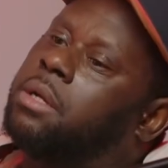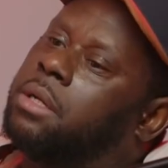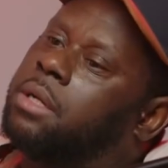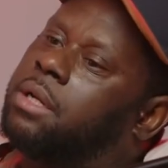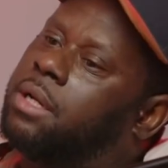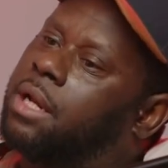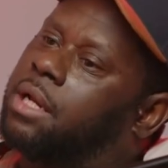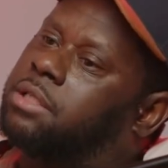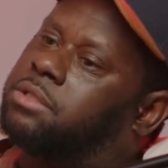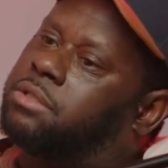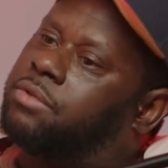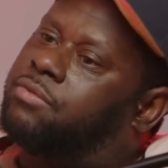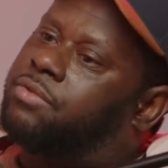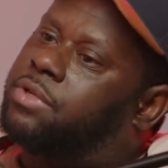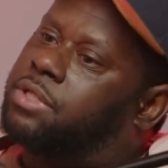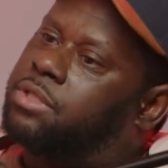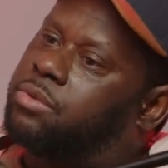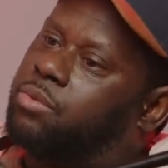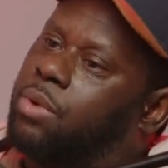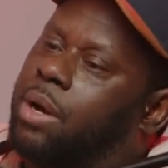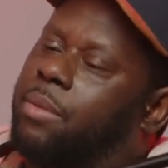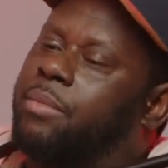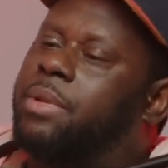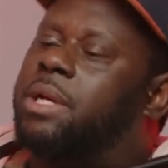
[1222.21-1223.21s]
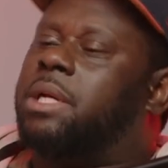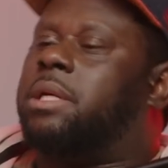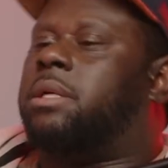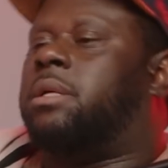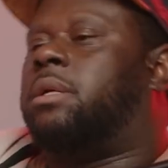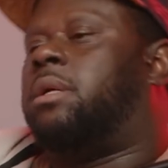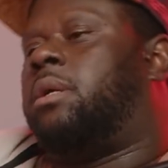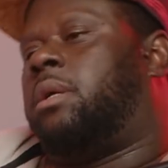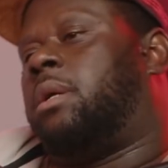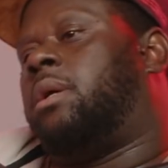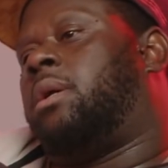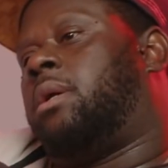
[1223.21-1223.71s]
and that's the reason why me and,
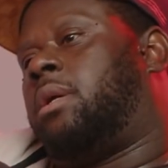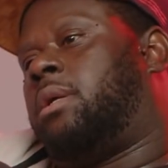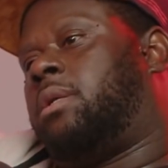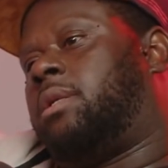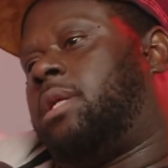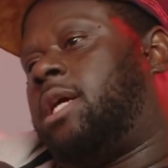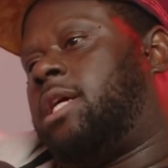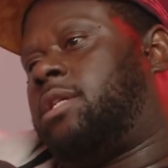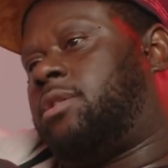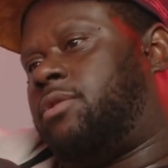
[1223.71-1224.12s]
right that's